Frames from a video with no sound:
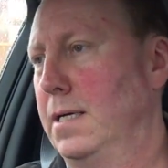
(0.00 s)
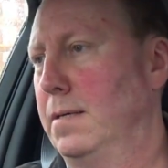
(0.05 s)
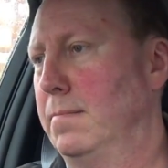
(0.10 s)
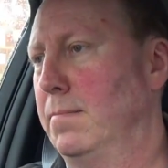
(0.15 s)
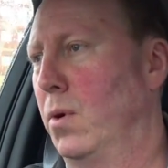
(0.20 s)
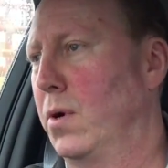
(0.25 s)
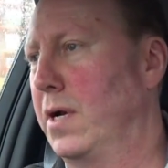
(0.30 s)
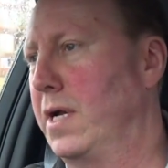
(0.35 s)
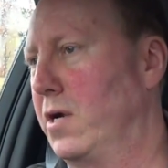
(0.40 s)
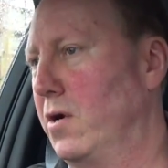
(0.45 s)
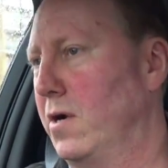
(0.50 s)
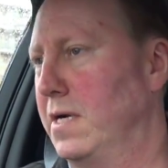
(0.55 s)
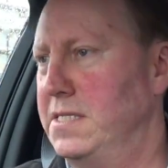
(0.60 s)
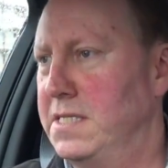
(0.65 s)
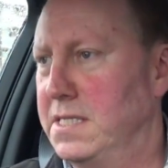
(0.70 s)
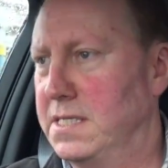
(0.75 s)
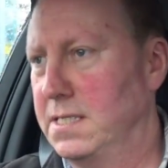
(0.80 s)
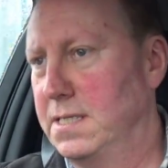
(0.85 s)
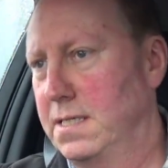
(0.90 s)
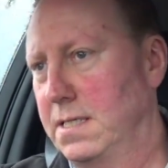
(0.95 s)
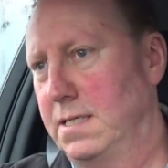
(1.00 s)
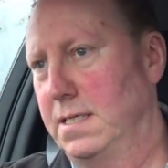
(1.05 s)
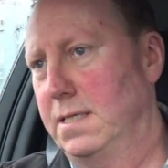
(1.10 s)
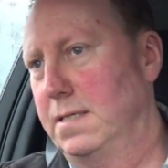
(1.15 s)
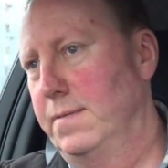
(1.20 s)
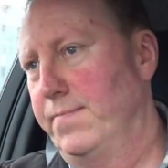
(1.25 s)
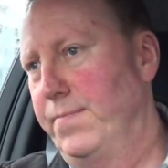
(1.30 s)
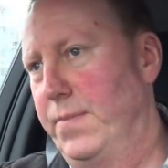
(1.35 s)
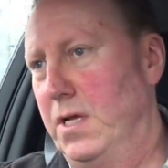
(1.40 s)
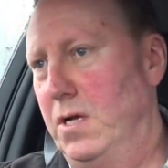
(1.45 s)
Morning guys.
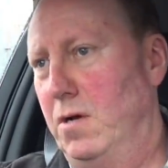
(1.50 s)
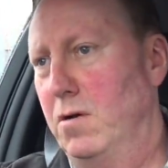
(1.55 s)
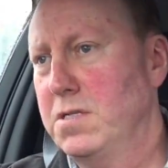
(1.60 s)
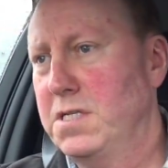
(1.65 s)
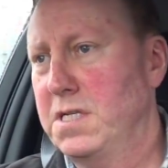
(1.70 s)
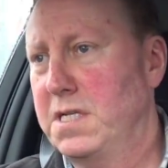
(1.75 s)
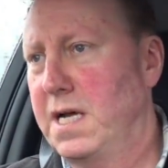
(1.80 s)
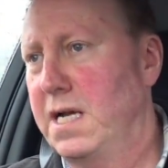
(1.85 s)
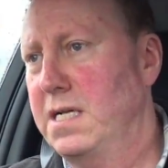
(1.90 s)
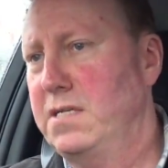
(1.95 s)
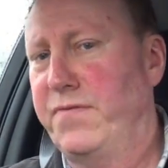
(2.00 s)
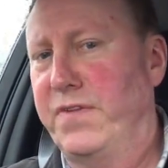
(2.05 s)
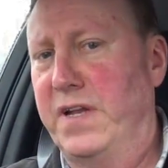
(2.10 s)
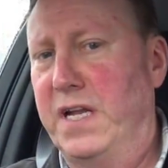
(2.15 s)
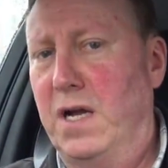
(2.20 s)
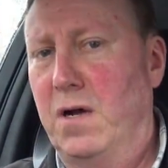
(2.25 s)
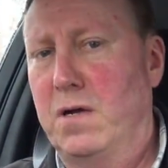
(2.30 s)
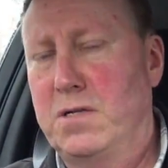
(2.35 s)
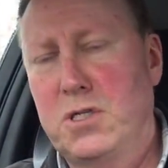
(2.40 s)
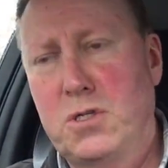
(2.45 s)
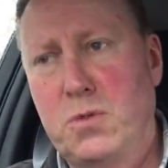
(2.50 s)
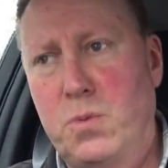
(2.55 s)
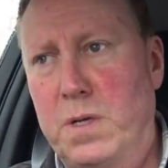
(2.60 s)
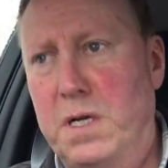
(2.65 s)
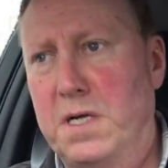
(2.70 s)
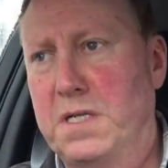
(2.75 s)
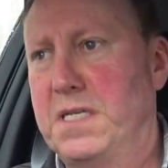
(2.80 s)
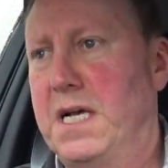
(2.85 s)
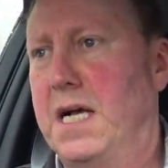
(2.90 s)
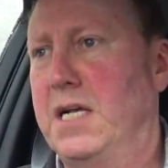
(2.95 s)
On today's video I just want
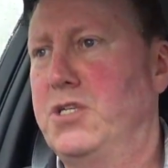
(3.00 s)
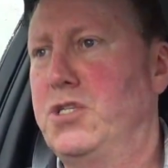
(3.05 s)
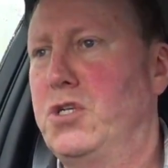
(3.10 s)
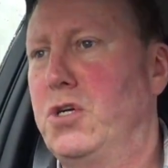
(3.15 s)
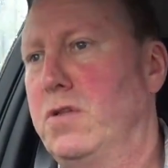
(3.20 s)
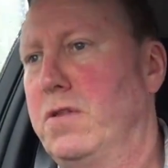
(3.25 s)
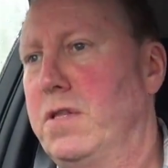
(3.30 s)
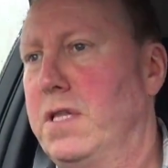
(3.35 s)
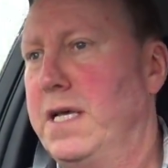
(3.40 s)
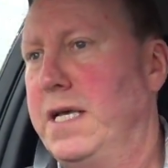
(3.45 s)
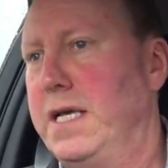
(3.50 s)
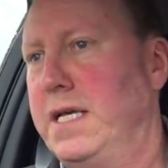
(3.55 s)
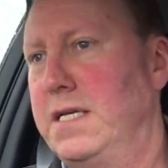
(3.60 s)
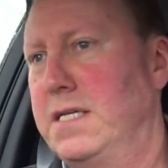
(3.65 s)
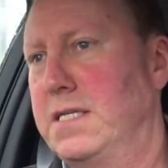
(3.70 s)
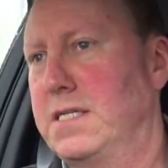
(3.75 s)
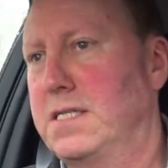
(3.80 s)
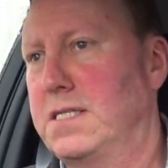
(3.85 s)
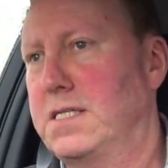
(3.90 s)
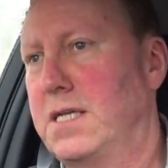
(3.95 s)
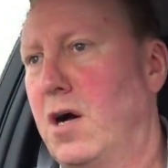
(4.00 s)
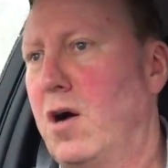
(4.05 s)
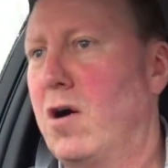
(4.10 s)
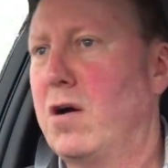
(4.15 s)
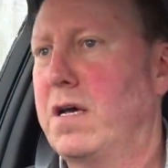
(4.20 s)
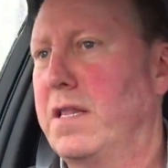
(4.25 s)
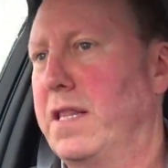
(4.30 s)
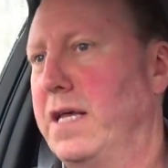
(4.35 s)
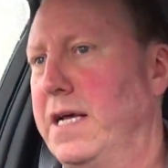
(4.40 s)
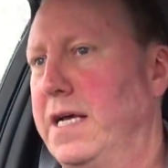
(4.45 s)
to touch on the
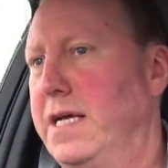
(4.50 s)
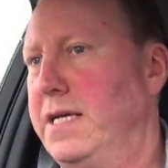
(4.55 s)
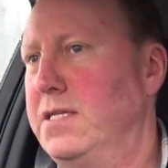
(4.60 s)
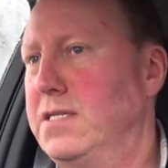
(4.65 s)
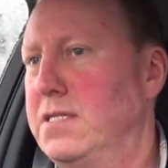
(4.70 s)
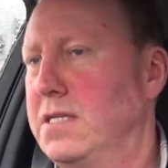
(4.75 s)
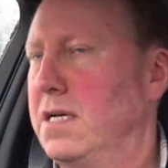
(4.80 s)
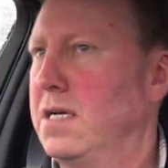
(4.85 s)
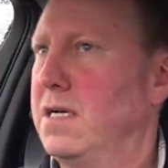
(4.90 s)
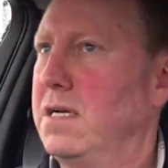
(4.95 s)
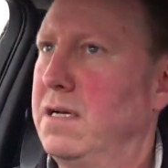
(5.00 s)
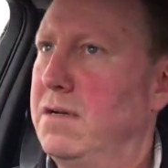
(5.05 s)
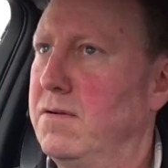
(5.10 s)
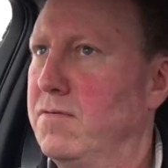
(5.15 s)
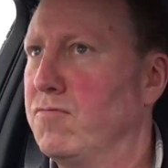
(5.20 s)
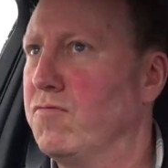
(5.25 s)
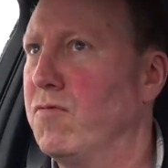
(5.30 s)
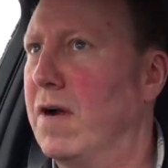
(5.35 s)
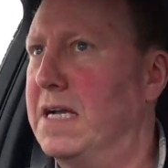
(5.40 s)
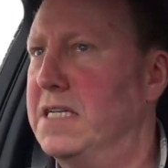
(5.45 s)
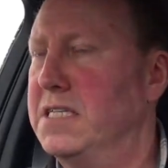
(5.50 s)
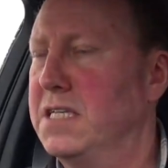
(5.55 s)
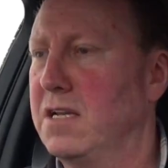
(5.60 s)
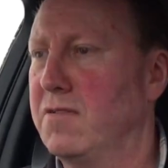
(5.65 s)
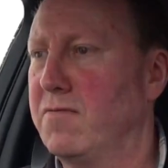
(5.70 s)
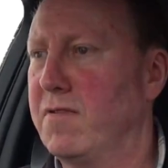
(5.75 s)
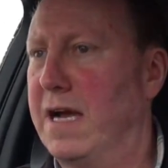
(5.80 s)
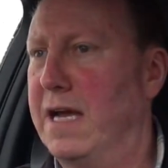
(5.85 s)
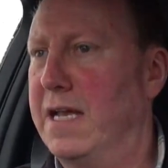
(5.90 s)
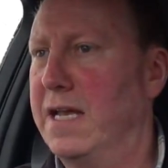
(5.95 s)
saga that is racing
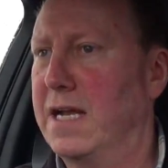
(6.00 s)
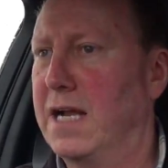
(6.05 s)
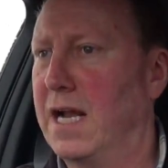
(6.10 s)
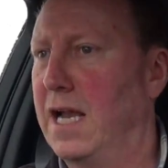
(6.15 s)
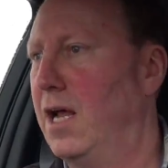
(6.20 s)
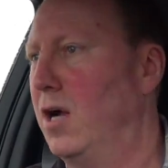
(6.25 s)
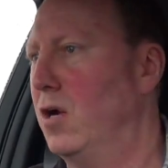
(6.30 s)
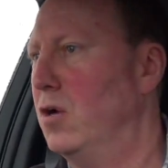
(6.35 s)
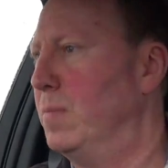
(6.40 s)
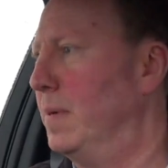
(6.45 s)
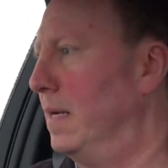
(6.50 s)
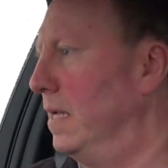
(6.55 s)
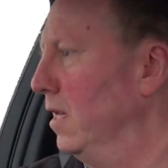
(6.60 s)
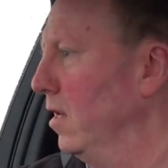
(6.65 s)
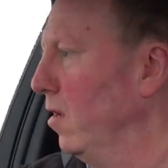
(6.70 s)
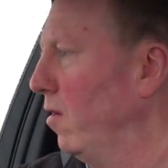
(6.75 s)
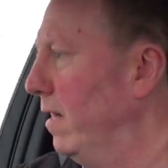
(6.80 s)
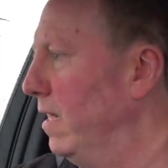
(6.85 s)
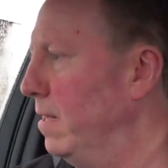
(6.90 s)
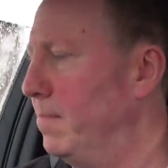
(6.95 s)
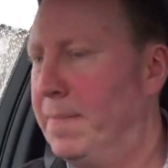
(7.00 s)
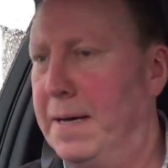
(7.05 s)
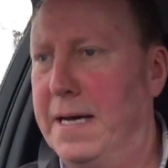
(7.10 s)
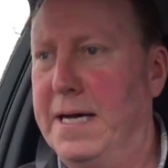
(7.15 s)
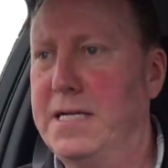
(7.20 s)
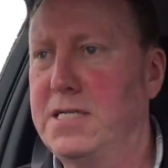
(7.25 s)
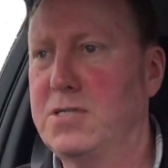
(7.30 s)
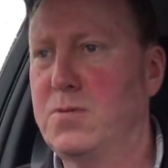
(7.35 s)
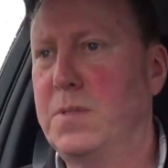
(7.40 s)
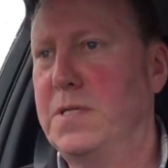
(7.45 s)
around the globe at lightning
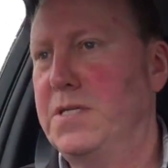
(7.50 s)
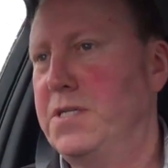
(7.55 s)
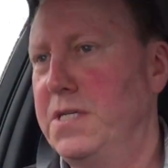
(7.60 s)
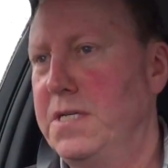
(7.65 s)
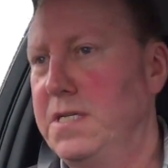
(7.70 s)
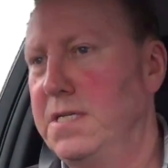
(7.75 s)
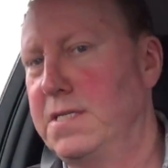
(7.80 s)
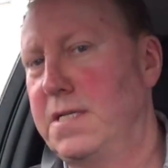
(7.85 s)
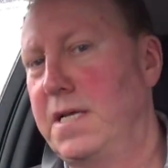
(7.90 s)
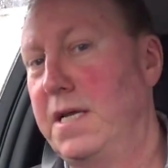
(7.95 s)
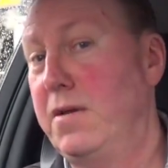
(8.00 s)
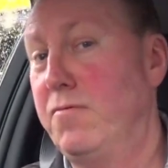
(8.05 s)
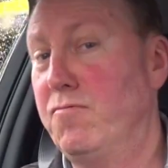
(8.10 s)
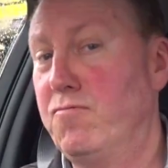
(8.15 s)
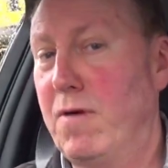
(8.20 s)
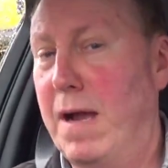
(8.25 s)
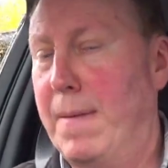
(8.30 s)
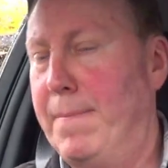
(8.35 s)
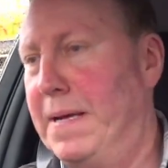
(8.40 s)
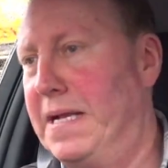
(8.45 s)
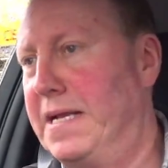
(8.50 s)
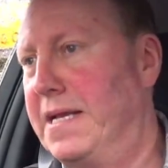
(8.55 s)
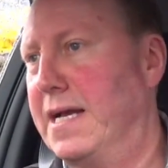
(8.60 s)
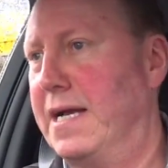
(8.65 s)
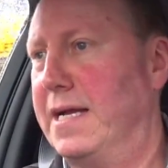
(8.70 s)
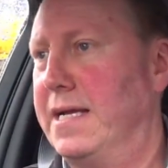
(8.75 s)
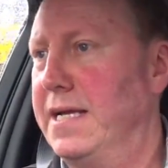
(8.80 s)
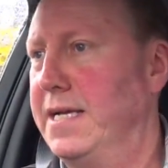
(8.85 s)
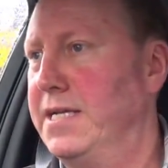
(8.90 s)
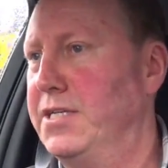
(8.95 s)
pace, which is the rapid
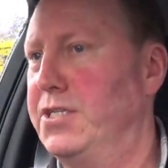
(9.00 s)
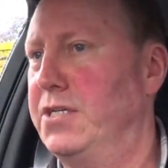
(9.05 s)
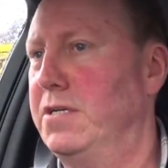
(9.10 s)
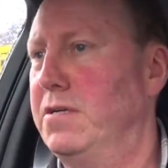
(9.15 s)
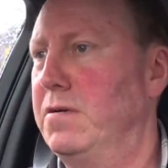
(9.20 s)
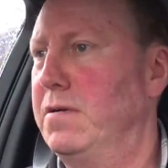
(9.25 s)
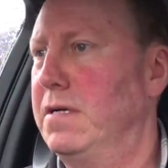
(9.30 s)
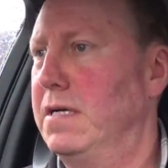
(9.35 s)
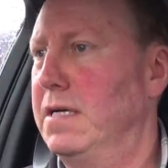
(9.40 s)
gate issue